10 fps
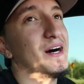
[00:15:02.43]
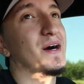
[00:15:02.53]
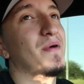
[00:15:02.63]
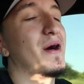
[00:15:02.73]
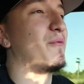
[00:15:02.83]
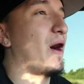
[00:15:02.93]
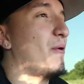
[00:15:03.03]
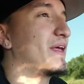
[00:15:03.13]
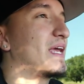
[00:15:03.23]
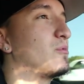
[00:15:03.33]
Um, I, I
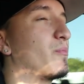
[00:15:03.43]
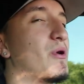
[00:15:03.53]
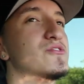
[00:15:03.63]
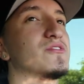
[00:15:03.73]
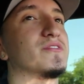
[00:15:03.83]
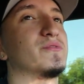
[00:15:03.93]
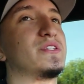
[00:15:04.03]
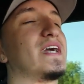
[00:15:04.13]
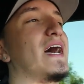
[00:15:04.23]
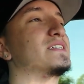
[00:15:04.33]
want to get more personal
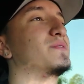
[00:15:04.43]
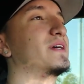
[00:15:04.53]
with you guys.